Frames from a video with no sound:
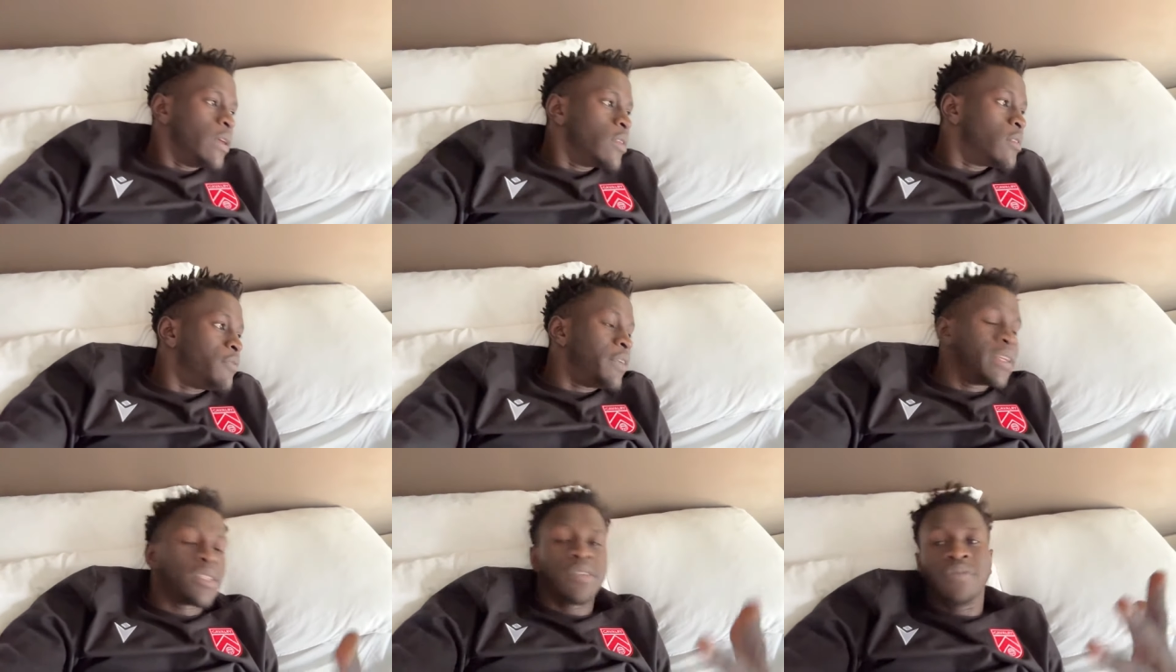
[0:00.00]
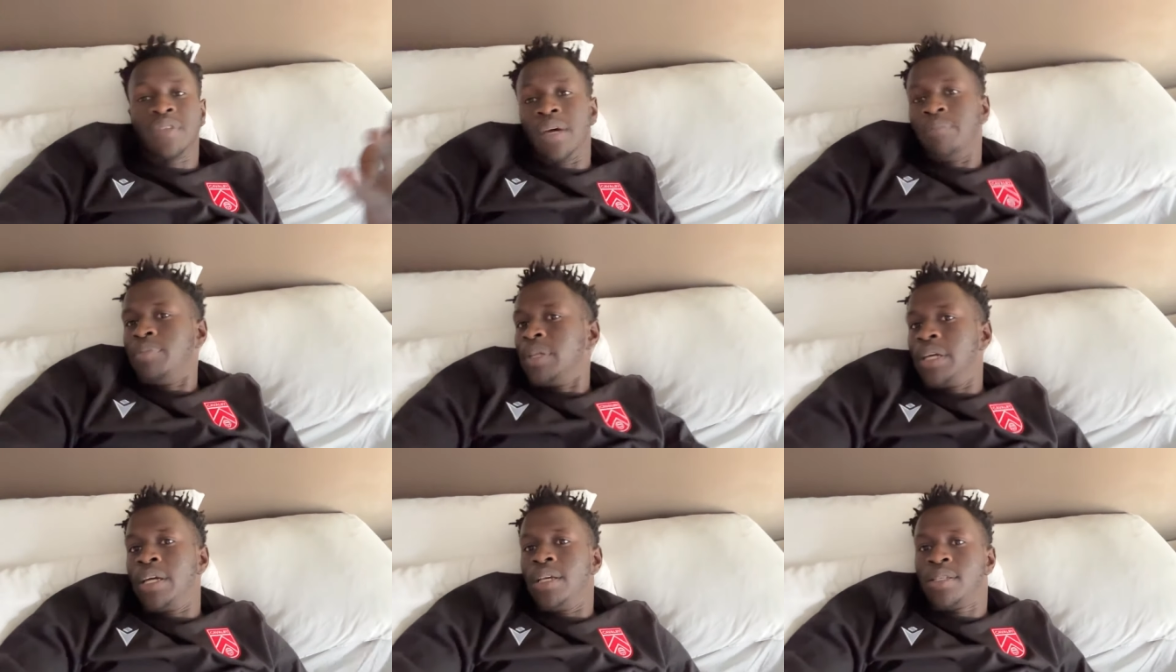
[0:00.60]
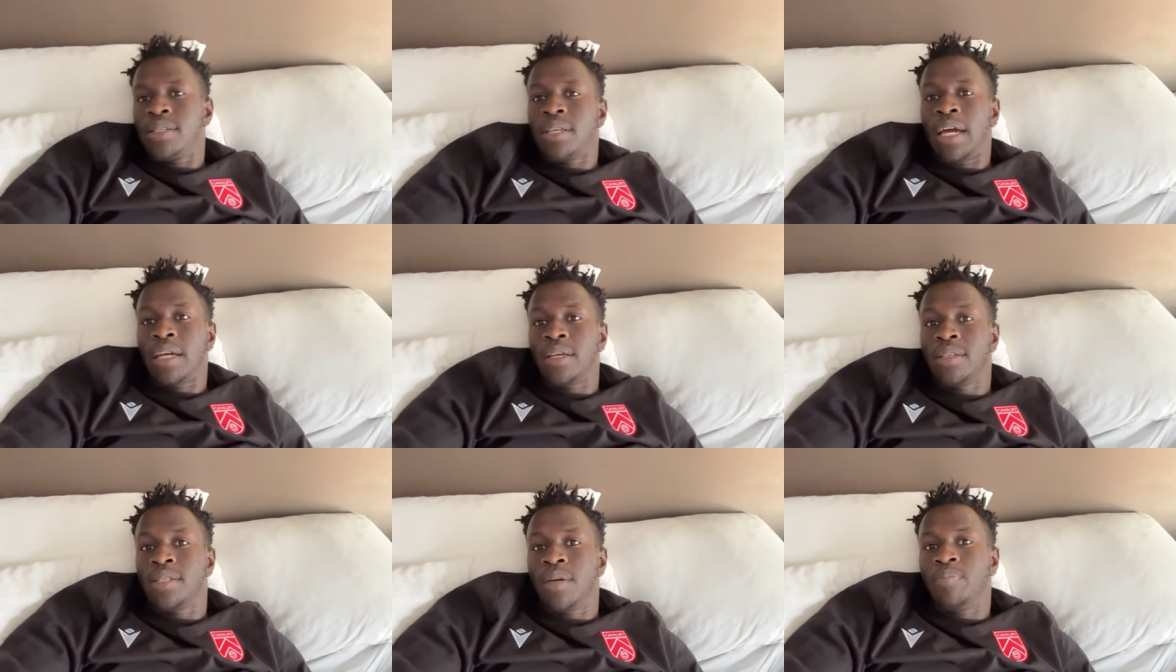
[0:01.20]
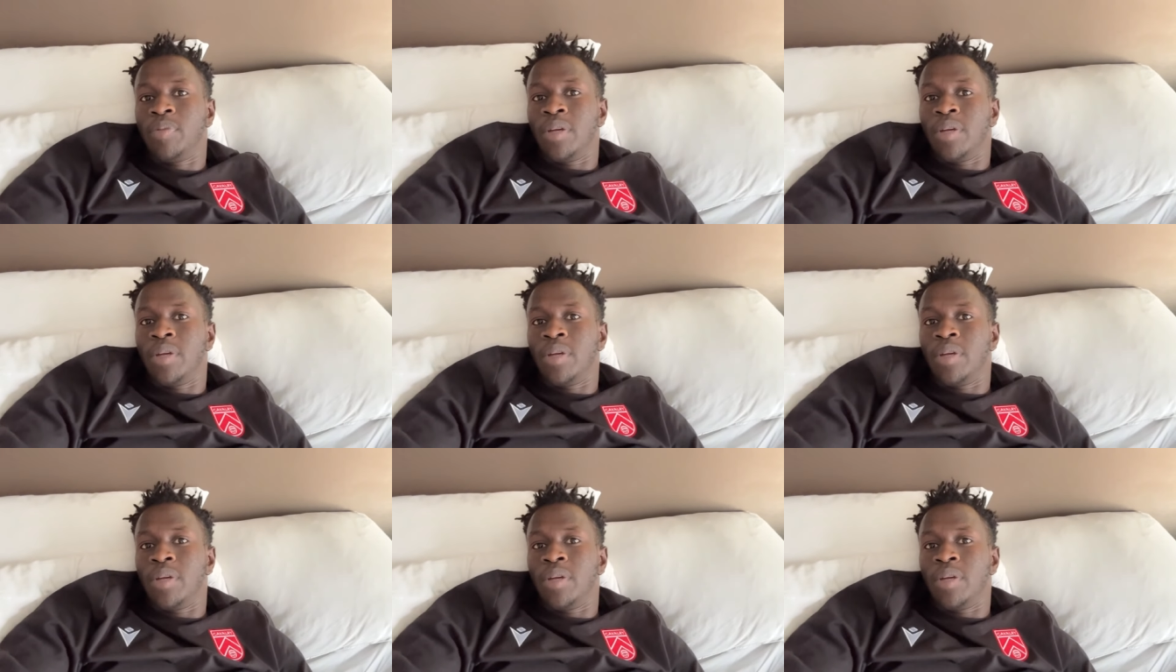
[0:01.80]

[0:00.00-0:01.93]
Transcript: defensive set plays, attacking set